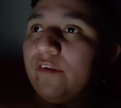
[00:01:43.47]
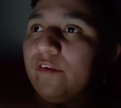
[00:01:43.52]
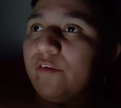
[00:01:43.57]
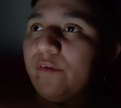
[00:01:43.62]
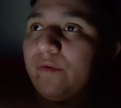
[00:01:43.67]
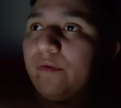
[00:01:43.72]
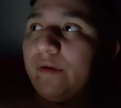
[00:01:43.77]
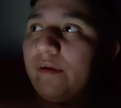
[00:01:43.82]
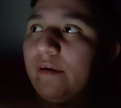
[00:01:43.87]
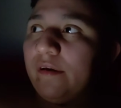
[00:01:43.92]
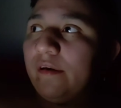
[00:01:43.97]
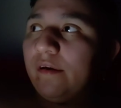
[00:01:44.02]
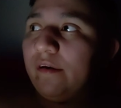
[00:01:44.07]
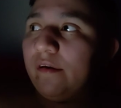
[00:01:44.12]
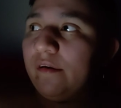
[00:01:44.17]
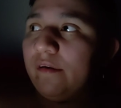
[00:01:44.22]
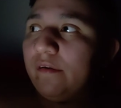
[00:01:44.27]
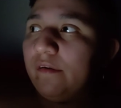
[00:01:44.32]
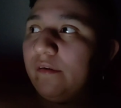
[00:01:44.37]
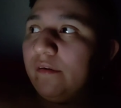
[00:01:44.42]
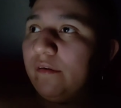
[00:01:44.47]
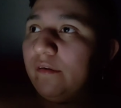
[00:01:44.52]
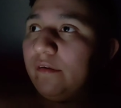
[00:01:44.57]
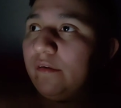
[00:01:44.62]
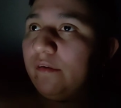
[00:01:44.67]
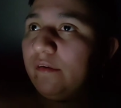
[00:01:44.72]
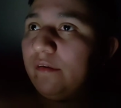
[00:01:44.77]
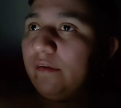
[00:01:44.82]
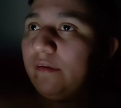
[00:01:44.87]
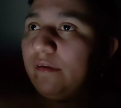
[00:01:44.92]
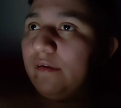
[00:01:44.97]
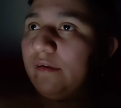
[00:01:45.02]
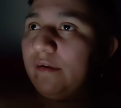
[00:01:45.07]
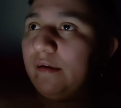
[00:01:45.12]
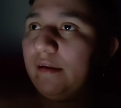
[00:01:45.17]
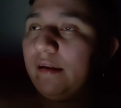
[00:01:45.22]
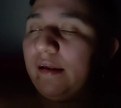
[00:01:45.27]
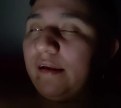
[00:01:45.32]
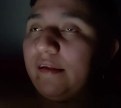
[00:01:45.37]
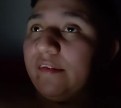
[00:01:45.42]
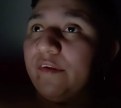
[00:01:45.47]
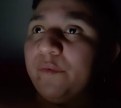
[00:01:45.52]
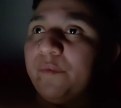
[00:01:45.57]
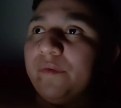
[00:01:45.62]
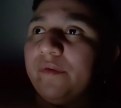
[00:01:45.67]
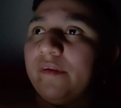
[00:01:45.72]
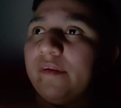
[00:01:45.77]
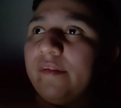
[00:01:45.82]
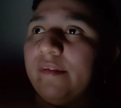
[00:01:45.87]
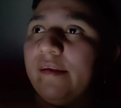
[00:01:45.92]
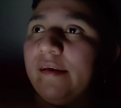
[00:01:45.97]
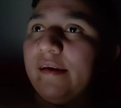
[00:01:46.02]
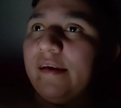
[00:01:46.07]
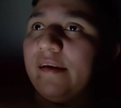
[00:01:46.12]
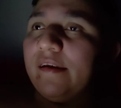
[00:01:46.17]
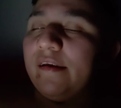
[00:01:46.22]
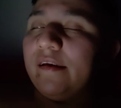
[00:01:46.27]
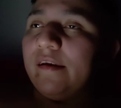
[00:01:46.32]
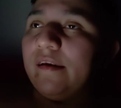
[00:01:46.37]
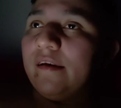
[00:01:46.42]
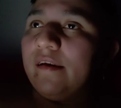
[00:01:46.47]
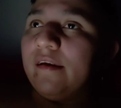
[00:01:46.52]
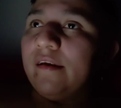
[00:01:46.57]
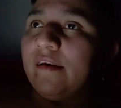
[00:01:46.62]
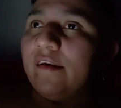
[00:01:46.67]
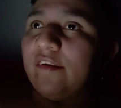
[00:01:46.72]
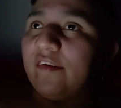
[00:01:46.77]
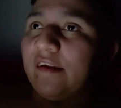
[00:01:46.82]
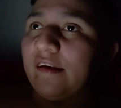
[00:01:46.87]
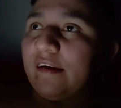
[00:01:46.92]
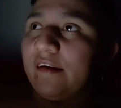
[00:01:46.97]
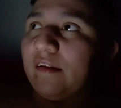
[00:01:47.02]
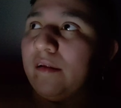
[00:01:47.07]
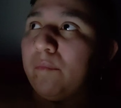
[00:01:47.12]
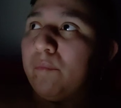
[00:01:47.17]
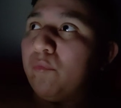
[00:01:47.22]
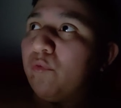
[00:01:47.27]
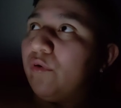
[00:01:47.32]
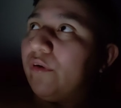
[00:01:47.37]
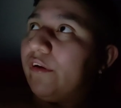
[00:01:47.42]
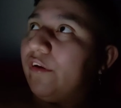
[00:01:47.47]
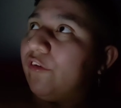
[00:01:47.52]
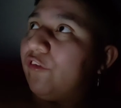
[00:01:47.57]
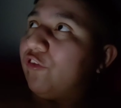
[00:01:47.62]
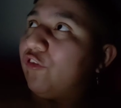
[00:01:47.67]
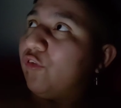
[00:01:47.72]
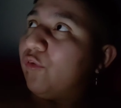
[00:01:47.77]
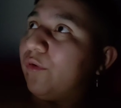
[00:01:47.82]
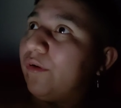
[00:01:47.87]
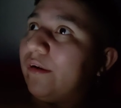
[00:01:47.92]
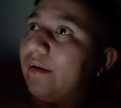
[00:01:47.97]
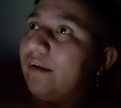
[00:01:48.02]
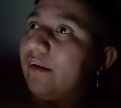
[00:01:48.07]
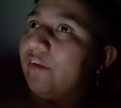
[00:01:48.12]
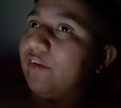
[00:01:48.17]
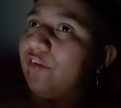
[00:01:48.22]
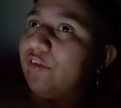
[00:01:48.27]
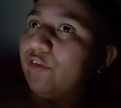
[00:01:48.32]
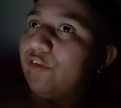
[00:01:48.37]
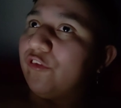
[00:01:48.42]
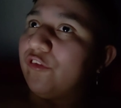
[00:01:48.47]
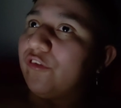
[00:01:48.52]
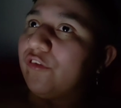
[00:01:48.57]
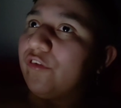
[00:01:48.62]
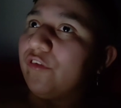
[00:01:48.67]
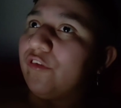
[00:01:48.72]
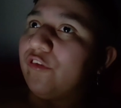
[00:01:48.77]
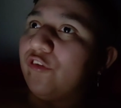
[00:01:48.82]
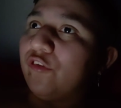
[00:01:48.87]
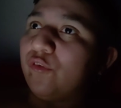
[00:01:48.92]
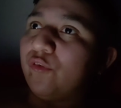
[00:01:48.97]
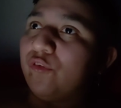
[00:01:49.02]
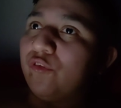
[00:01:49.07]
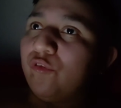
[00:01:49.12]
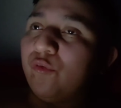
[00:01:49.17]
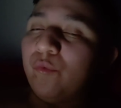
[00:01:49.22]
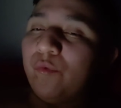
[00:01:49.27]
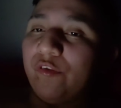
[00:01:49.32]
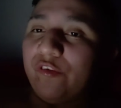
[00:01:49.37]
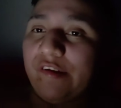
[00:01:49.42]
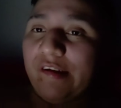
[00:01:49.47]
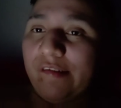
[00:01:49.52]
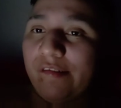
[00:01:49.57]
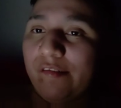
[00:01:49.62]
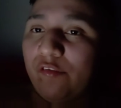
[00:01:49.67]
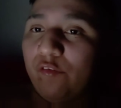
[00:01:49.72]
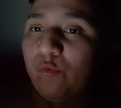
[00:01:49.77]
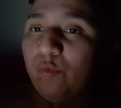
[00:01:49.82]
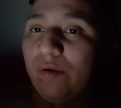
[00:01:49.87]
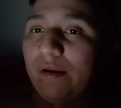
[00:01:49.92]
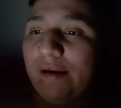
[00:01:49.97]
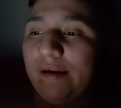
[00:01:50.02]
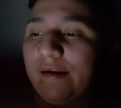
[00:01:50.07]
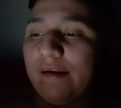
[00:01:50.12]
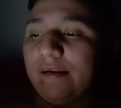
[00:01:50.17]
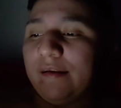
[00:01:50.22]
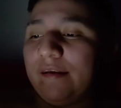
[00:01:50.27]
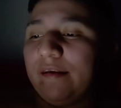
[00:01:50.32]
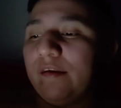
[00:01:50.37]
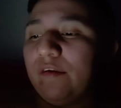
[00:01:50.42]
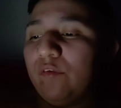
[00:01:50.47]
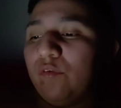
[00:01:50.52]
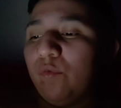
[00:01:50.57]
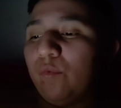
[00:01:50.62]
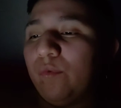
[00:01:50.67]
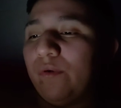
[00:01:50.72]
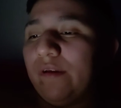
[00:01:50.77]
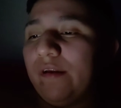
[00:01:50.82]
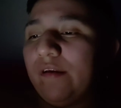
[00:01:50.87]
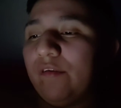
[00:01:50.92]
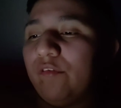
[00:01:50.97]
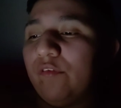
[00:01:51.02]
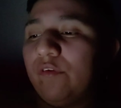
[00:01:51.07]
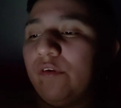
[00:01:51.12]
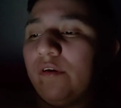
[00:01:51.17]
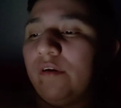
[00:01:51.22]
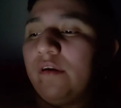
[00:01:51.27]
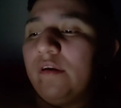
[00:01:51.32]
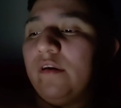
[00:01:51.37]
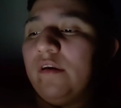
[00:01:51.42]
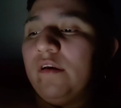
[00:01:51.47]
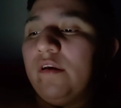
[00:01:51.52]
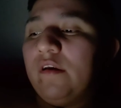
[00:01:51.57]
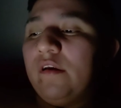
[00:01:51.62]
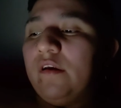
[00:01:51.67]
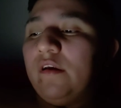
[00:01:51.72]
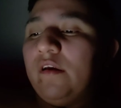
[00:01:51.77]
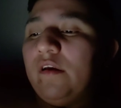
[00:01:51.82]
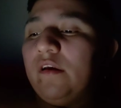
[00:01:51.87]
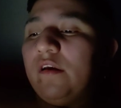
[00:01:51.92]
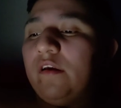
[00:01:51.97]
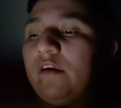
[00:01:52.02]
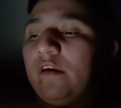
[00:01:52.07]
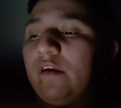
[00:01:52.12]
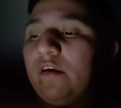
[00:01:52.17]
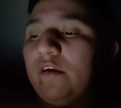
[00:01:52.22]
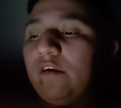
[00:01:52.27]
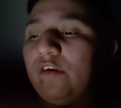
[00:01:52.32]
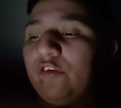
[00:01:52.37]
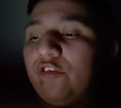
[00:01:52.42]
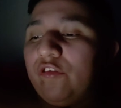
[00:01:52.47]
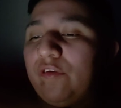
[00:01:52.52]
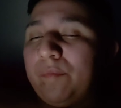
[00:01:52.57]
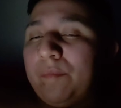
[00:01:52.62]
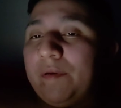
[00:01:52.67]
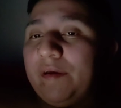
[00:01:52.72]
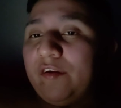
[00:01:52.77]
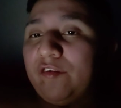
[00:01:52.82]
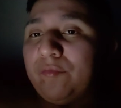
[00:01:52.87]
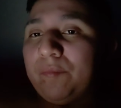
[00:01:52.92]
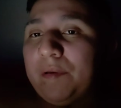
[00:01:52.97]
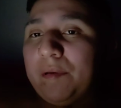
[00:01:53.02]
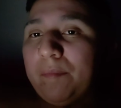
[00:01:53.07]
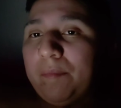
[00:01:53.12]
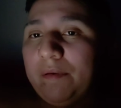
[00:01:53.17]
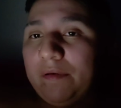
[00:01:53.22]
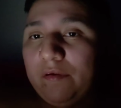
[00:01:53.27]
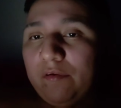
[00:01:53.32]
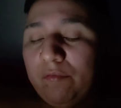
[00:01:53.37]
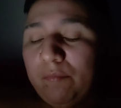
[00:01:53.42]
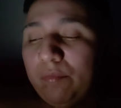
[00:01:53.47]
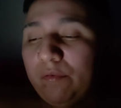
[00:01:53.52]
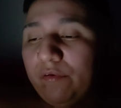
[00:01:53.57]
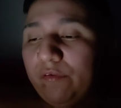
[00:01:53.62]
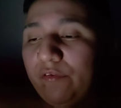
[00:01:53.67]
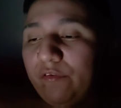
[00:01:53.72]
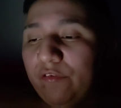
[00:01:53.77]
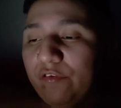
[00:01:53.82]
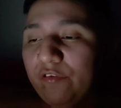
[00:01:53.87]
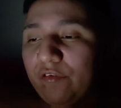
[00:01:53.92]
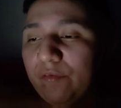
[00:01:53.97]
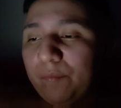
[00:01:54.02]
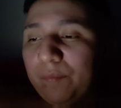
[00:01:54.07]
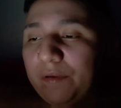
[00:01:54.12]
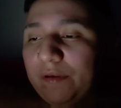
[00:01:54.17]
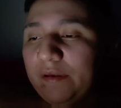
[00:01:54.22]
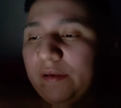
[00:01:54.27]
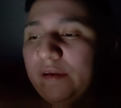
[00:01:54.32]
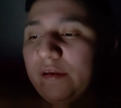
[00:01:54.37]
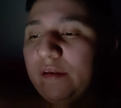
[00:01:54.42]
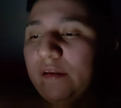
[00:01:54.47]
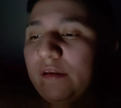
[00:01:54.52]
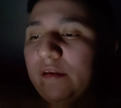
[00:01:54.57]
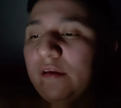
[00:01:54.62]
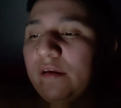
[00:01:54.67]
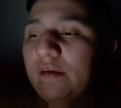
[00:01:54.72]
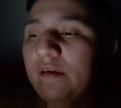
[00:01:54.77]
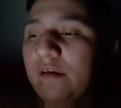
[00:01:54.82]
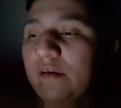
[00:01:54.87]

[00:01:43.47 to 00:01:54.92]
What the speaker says: So yeah, and like during the day, it's like in the morning, she'll do what she had to do, like clean or whatever. She makes me and my little brother something to eat,